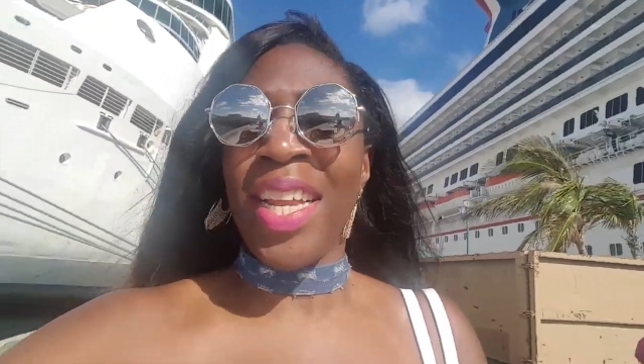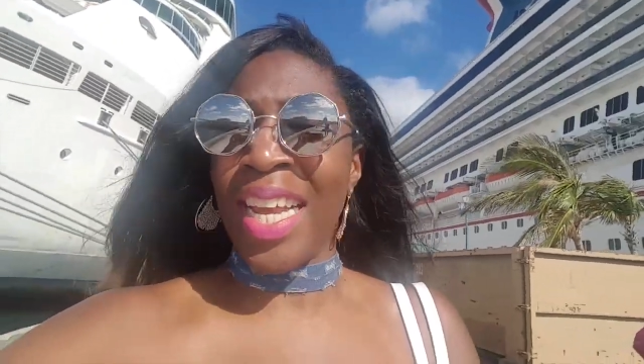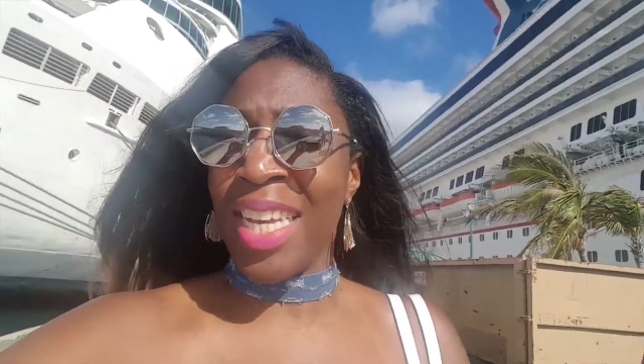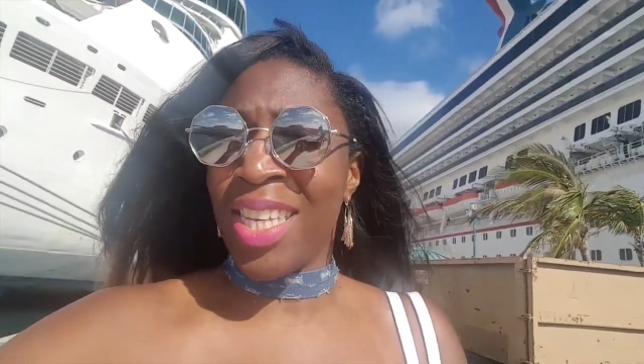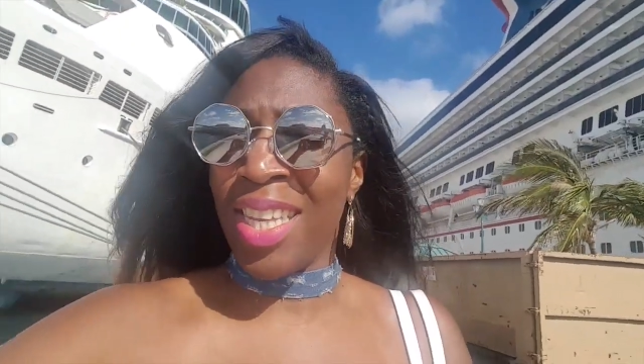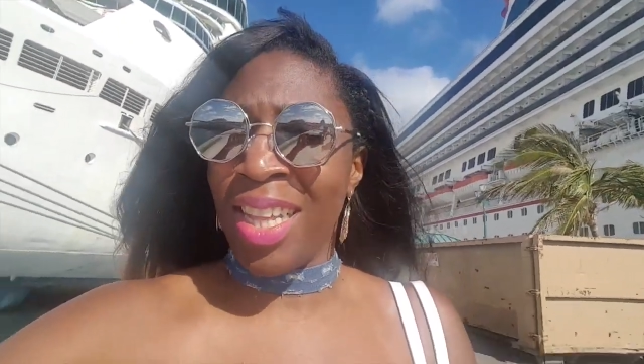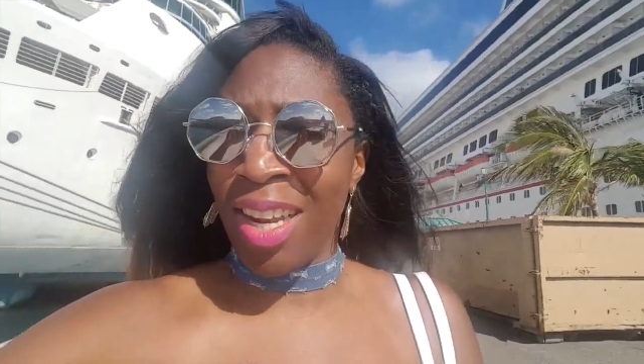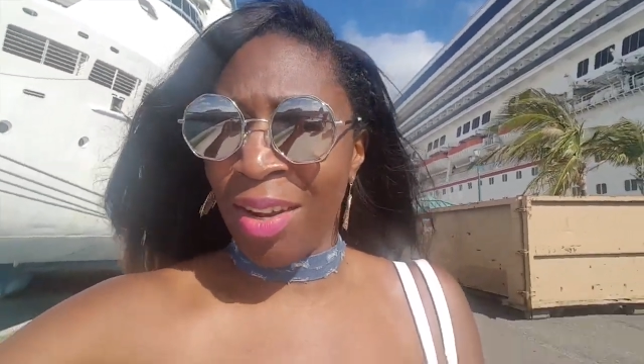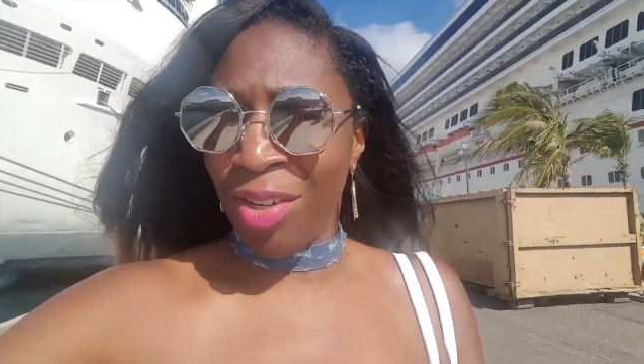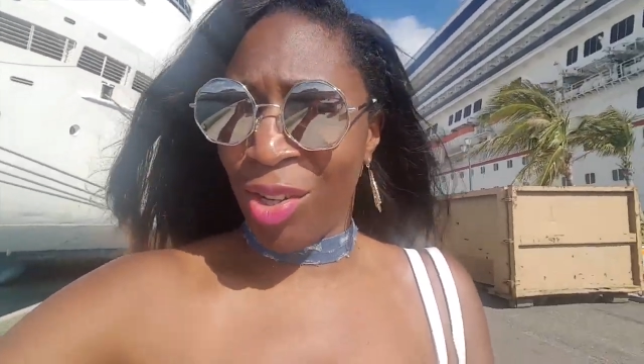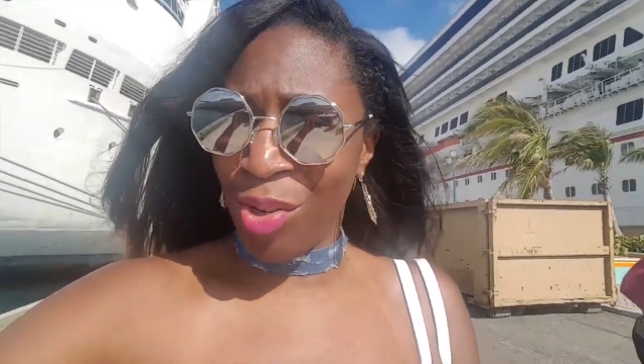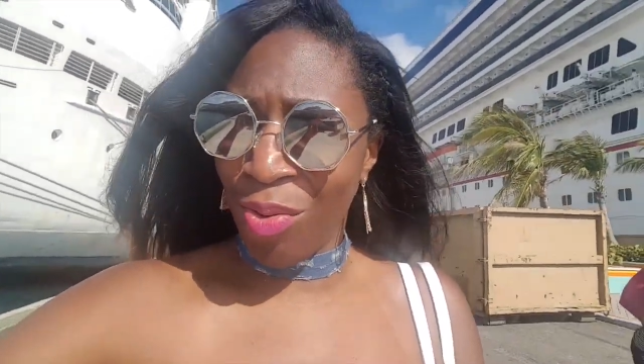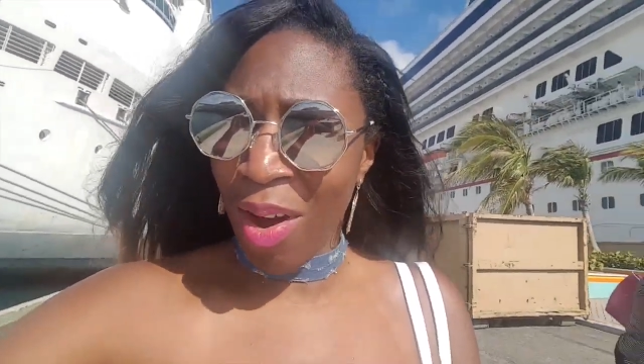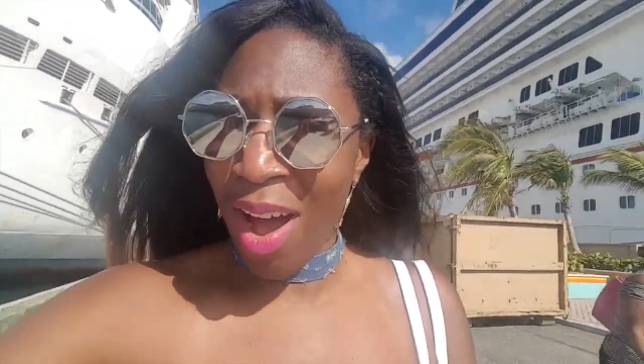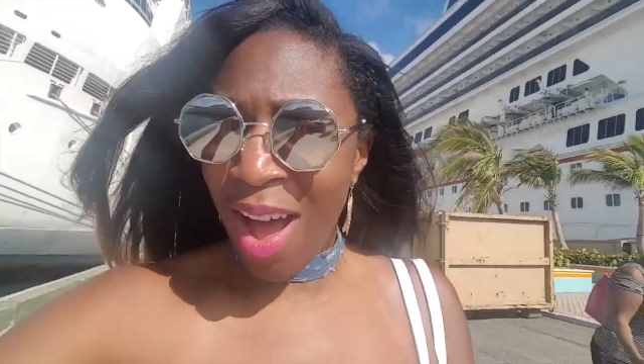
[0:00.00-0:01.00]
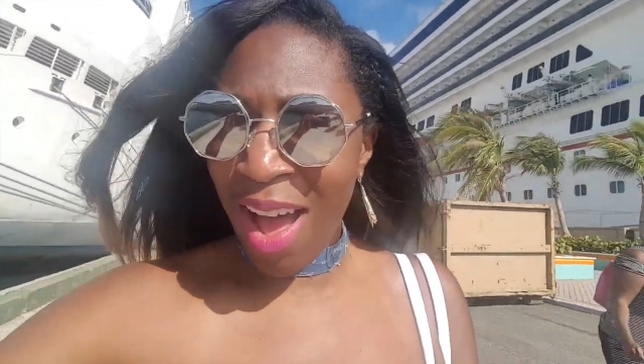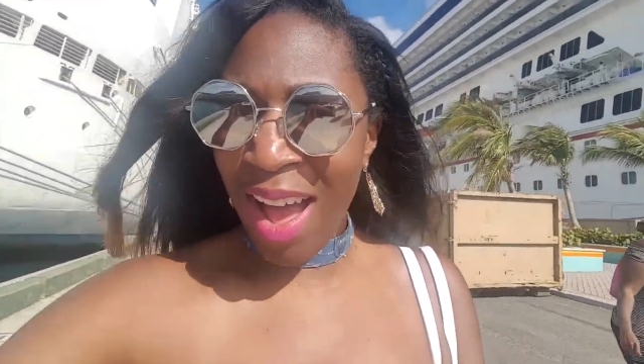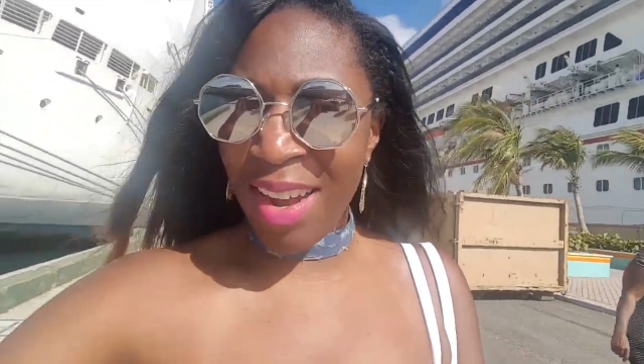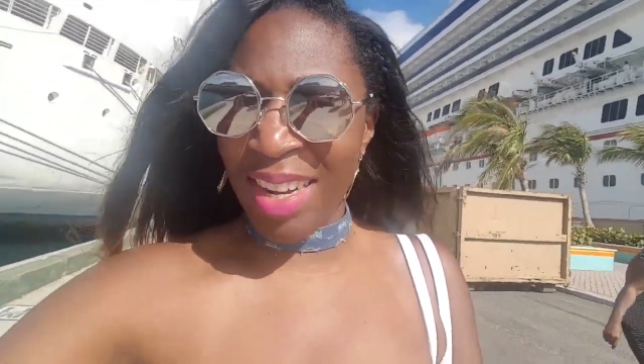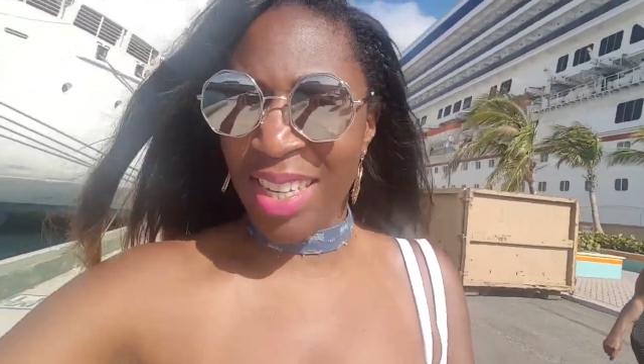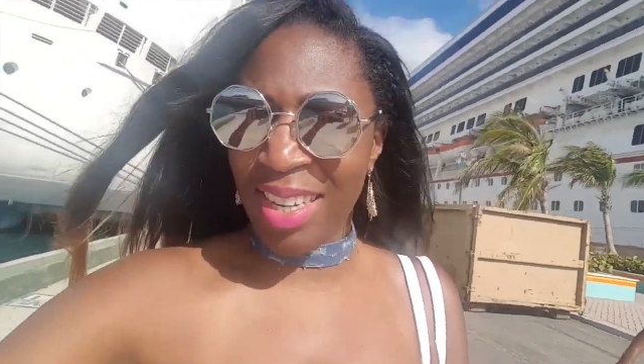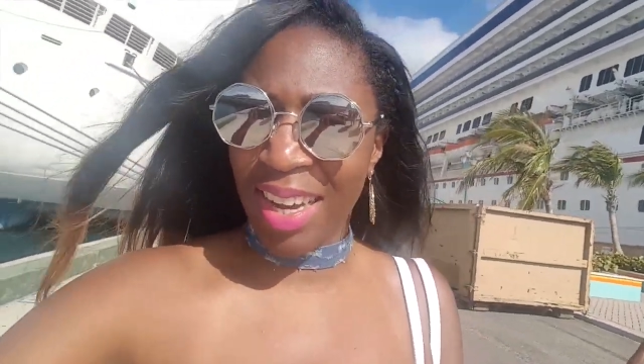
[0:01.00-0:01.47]
it gets a little too hot
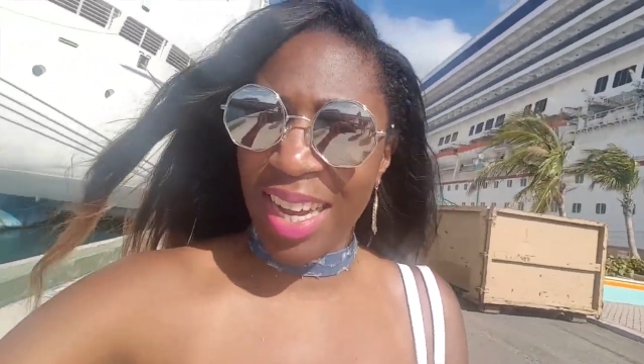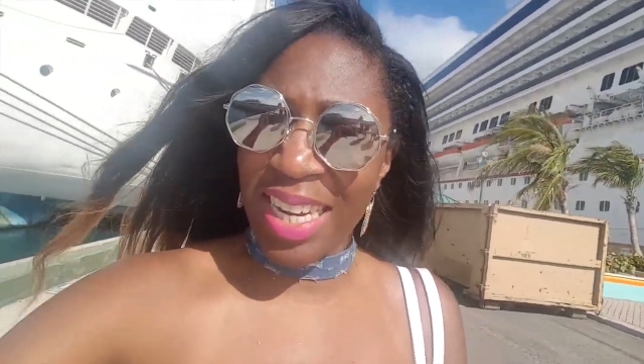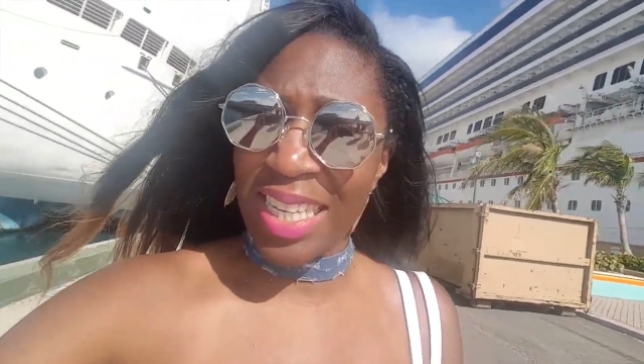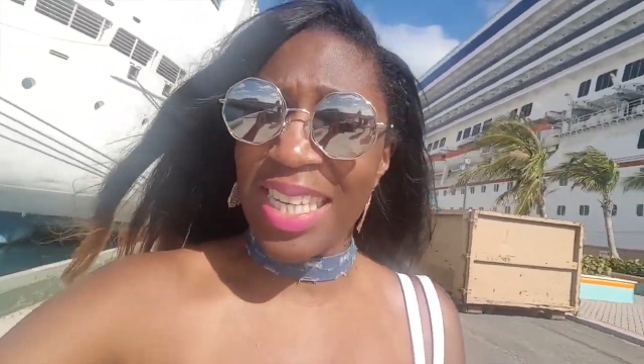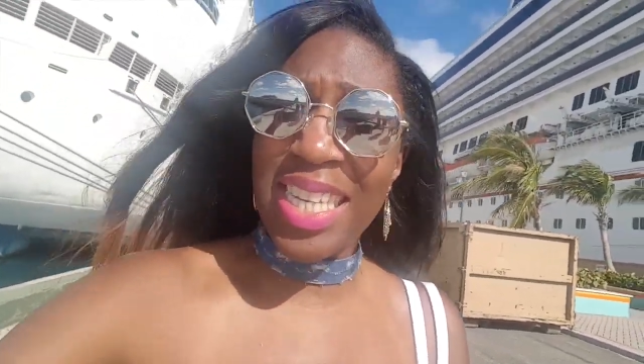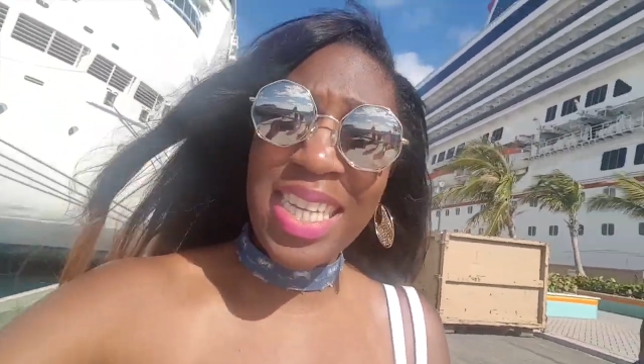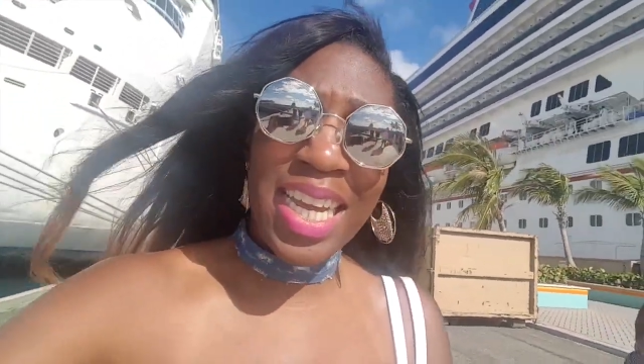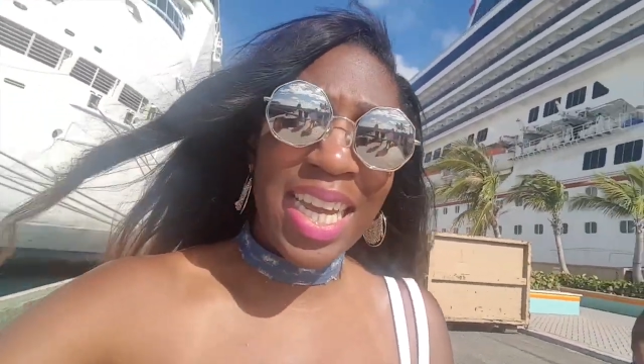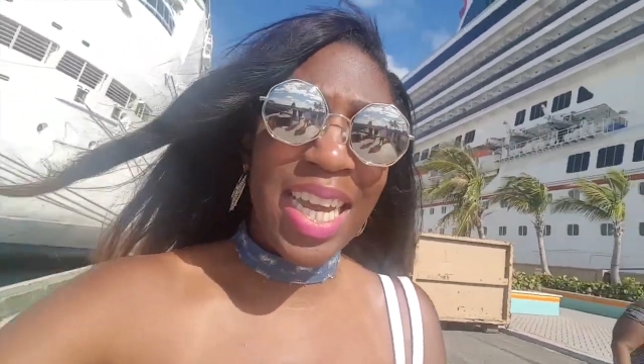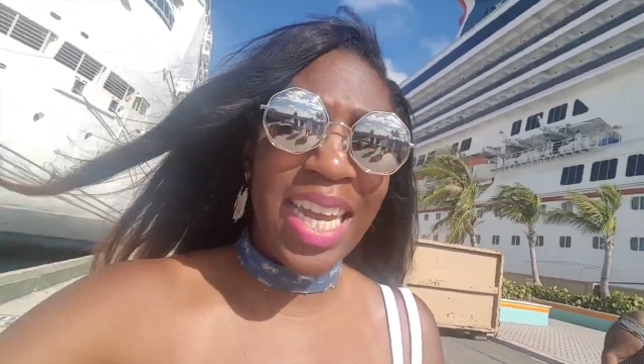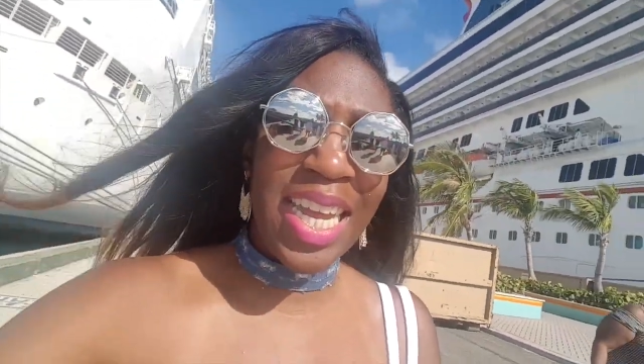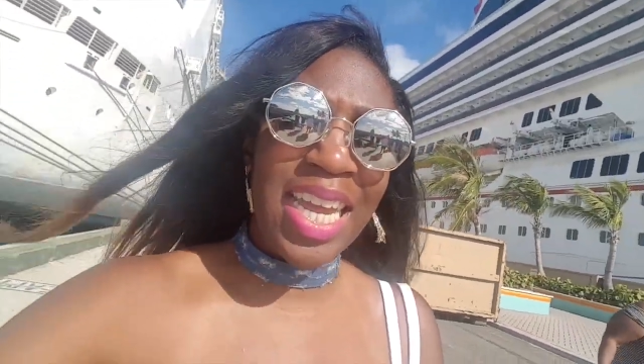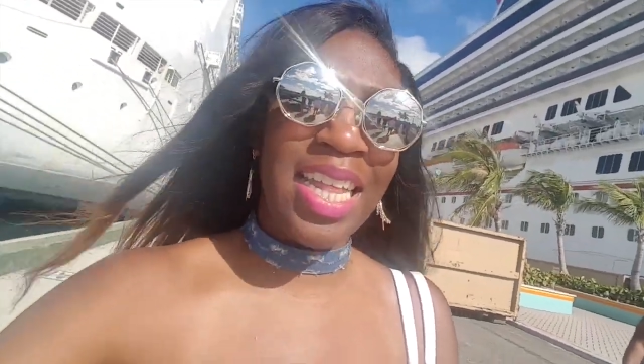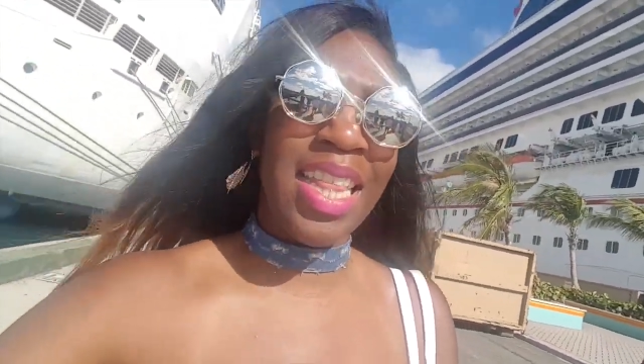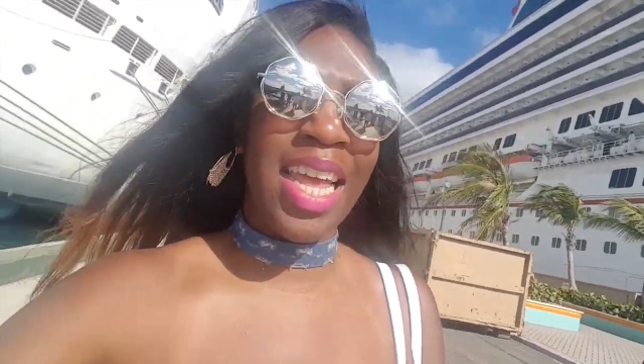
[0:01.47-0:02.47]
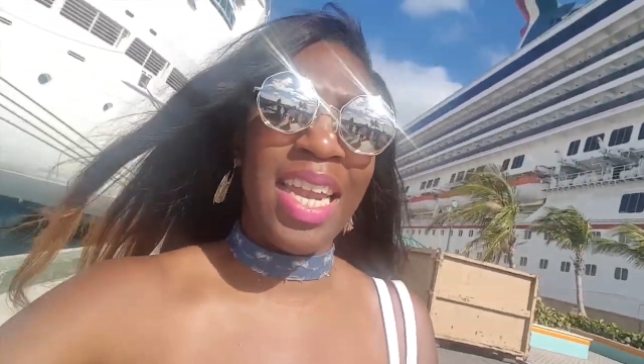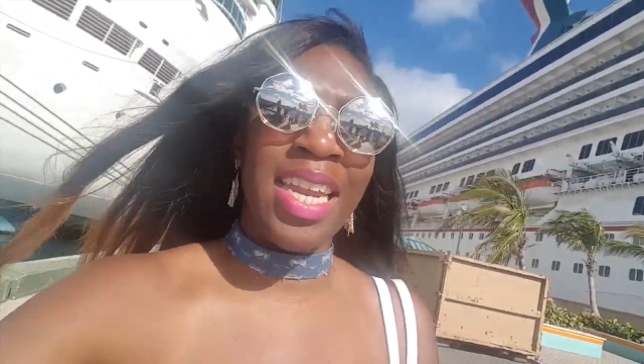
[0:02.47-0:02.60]
and I start getting sticky, and